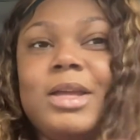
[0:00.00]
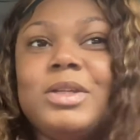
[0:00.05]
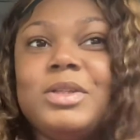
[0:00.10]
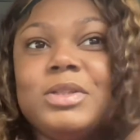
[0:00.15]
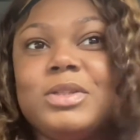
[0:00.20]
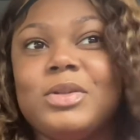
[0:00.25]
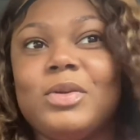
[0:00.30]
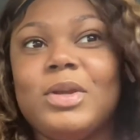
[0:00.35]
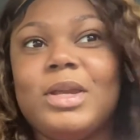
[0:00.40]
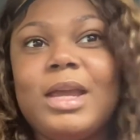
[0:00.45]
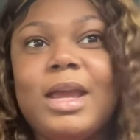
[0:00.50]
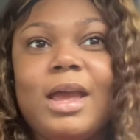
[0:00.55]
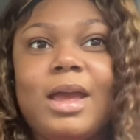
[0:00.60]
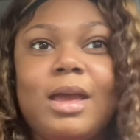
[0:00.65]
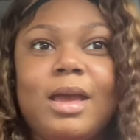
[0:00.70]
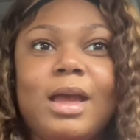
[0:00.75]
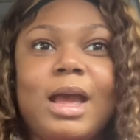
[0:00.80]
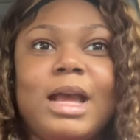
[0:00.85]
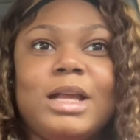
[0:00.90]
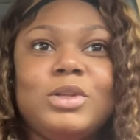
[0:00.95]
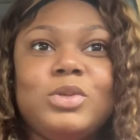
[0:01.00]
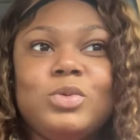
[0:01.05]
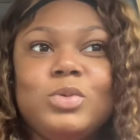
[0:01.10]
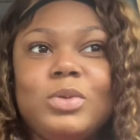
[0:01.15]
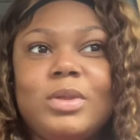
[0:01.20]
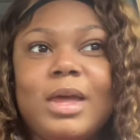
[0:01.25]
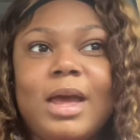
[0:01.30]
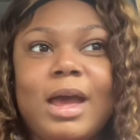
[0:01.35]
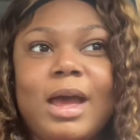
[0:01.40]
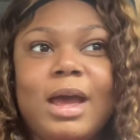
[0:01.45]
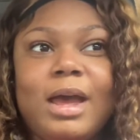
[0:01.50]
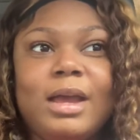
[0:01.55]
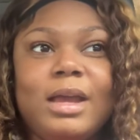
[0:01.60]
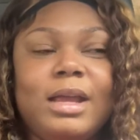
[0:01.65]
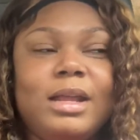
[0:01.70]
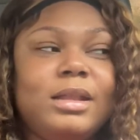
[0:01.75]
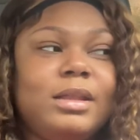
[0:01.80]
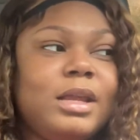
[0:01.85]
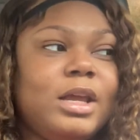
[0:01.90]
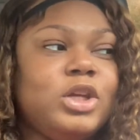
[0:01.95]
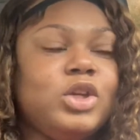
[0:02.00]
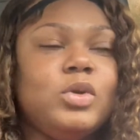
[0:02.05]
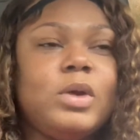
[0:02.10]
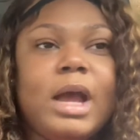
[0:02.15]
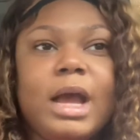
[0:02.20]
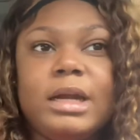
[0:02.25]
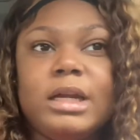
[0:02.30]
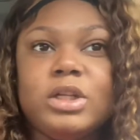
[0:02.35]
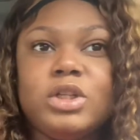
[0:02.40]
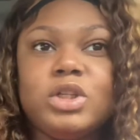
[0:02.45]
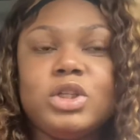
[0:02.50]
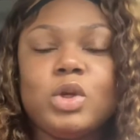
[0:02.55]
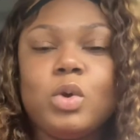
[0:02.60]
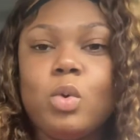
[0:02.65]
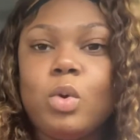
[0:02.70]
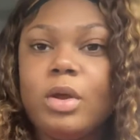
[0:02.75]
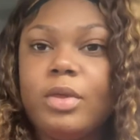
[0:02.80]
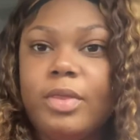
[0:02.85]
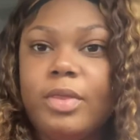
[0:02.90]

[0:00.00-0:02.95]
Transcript: So yeah, I do that, and then you kind of score